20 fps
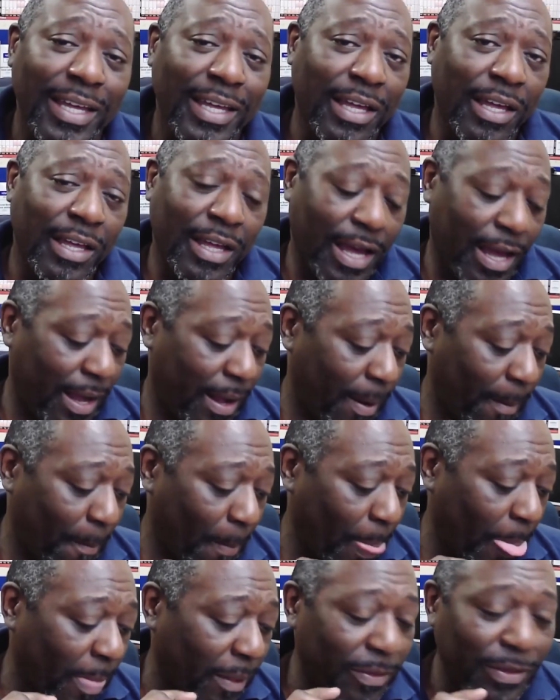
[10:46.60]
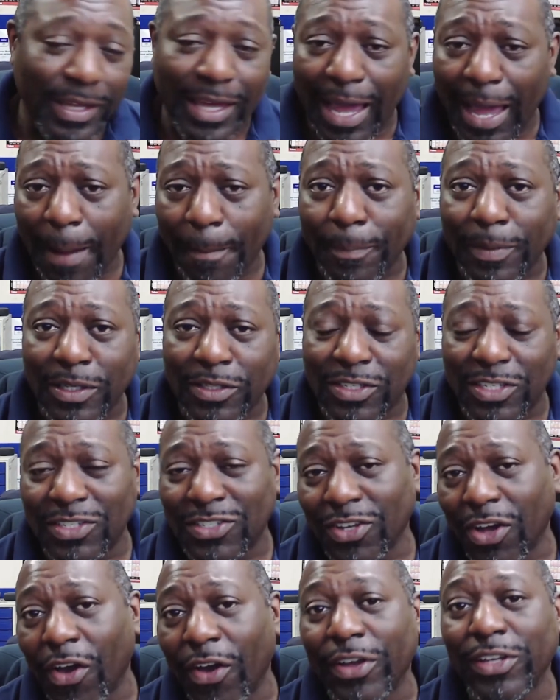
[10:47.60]
The app is
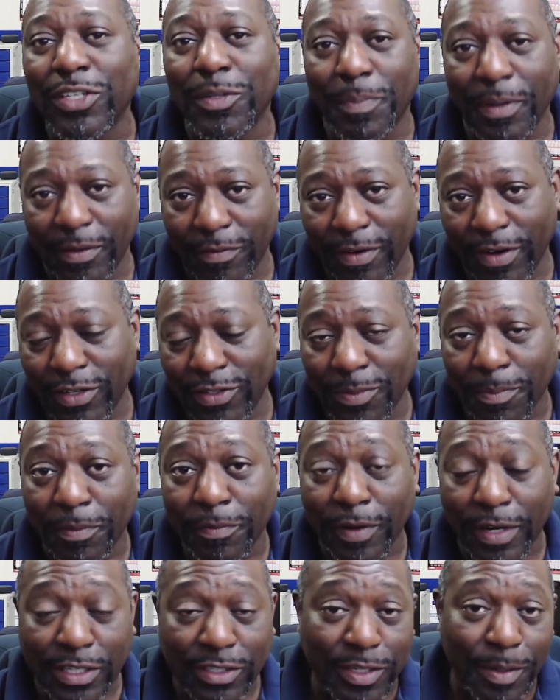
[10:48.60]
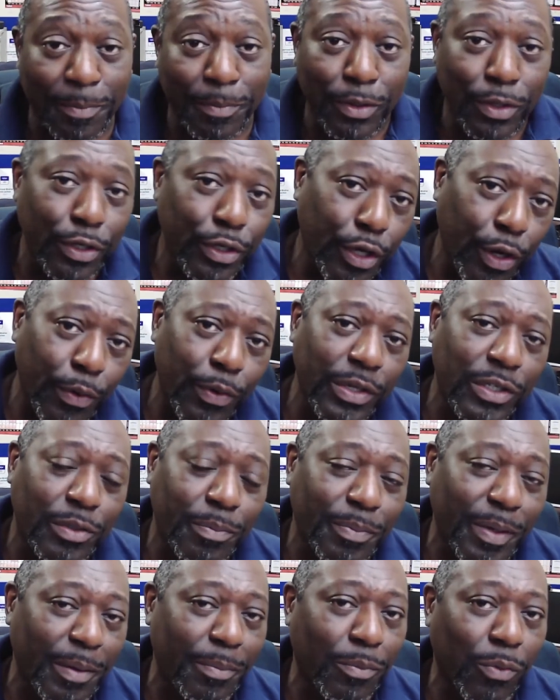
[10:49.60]
designed to be very simple, very simple. You can go into a bit
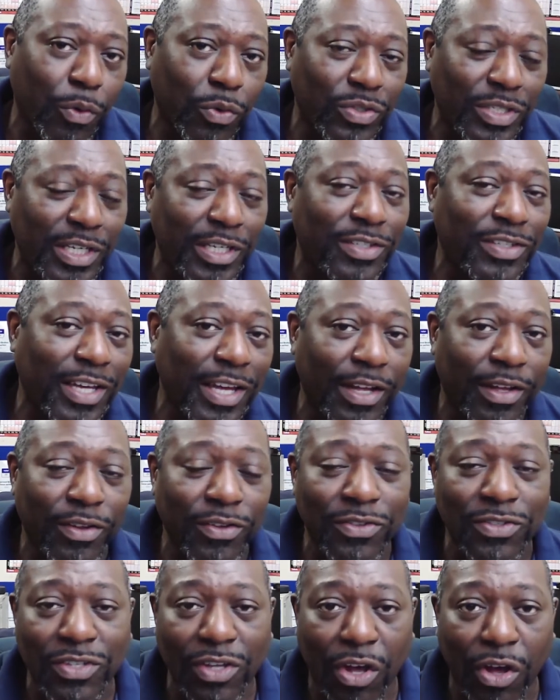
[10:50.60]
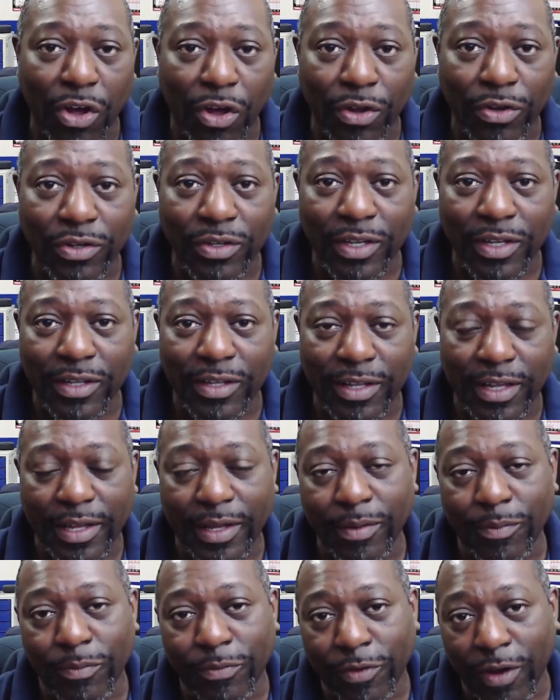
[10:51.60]
more details on
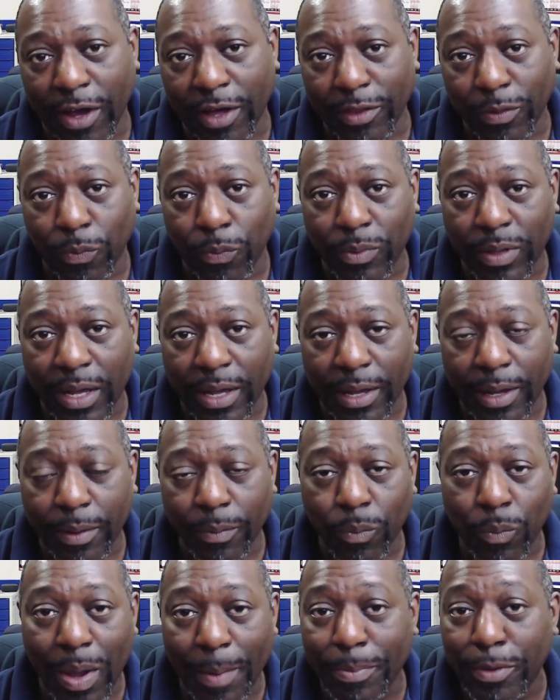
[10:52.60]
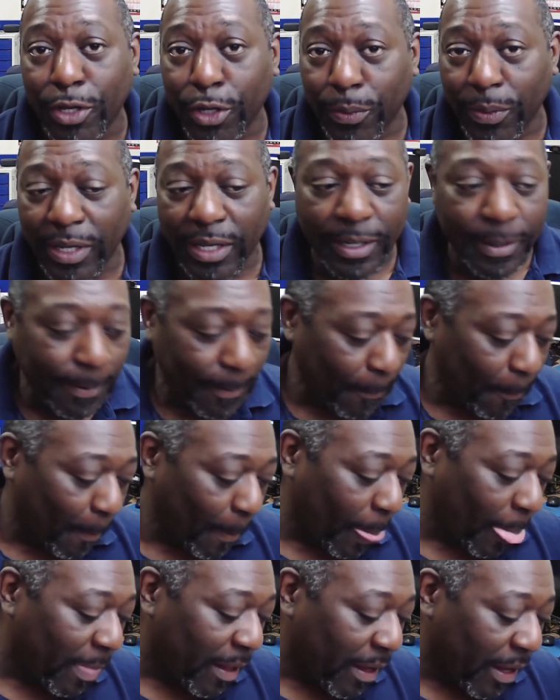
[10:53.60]
via the web GUI,
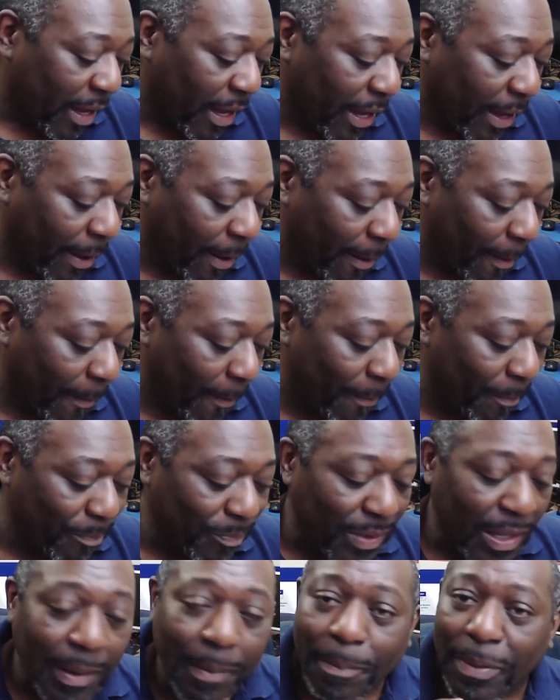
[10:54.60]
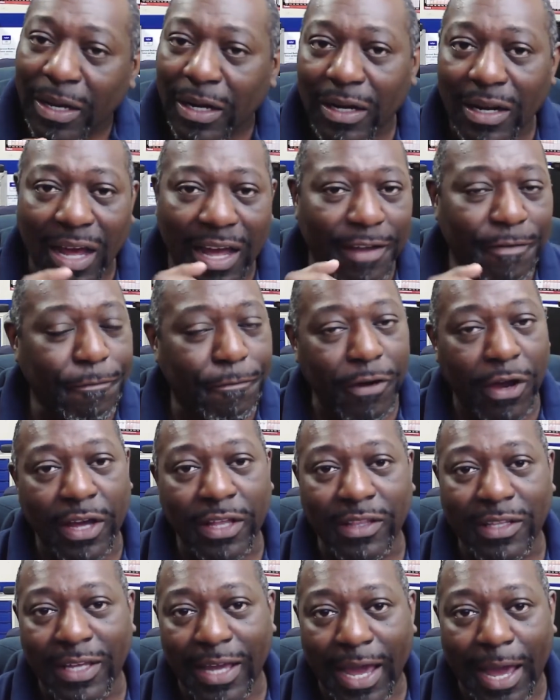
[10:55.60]
but I find the
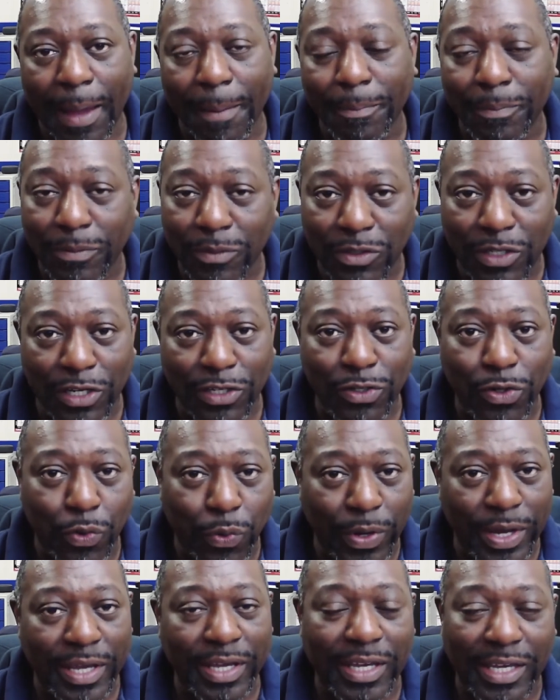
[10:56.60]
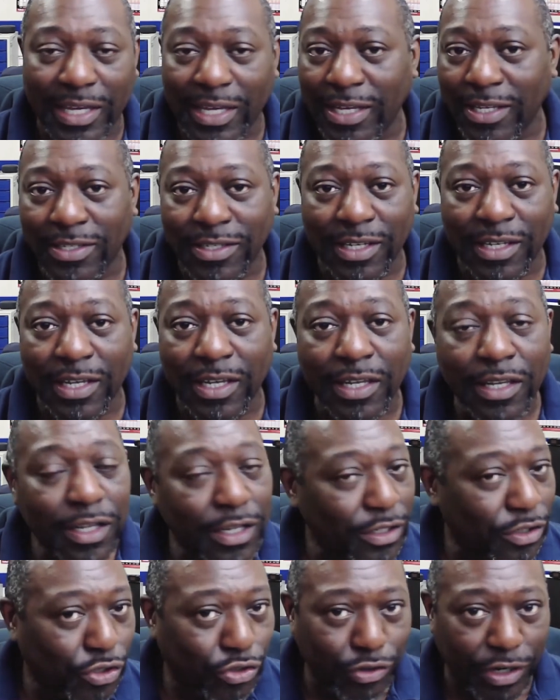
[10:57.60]
app just quick, easy,
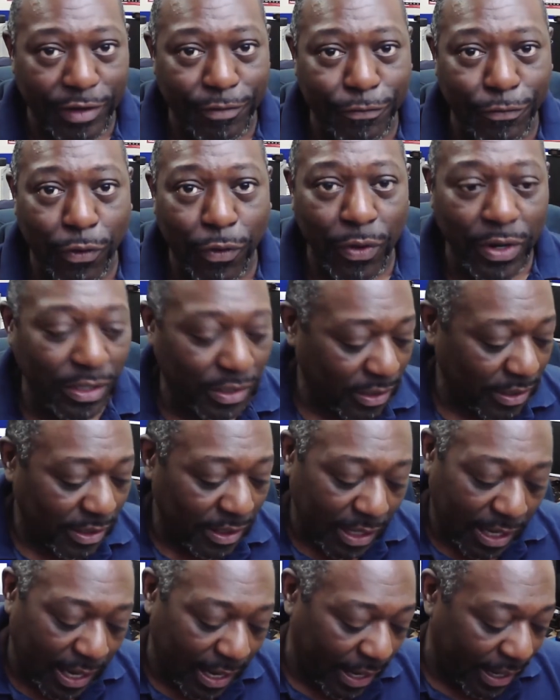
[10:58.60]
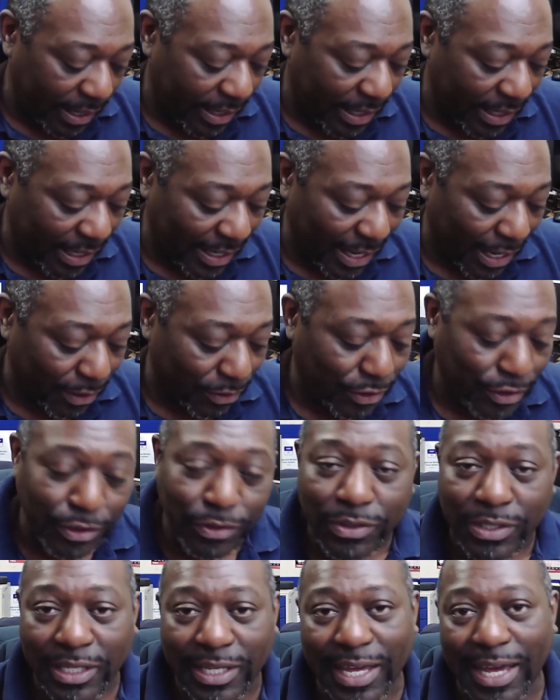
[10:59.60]
straightforward, and allows you to
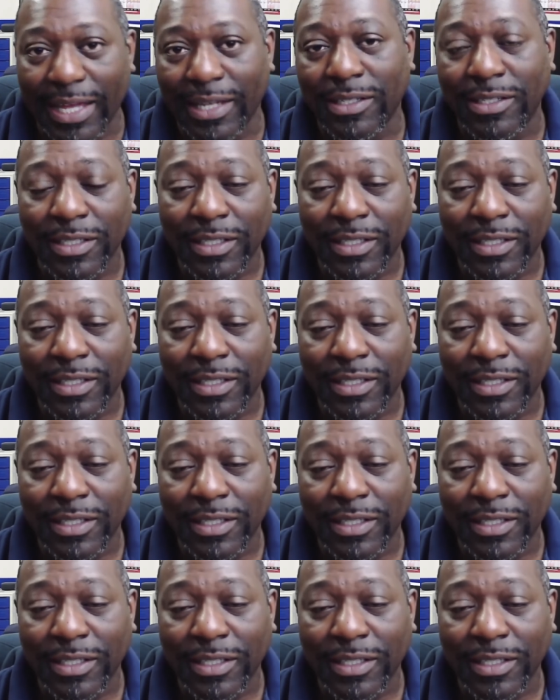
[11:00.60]
get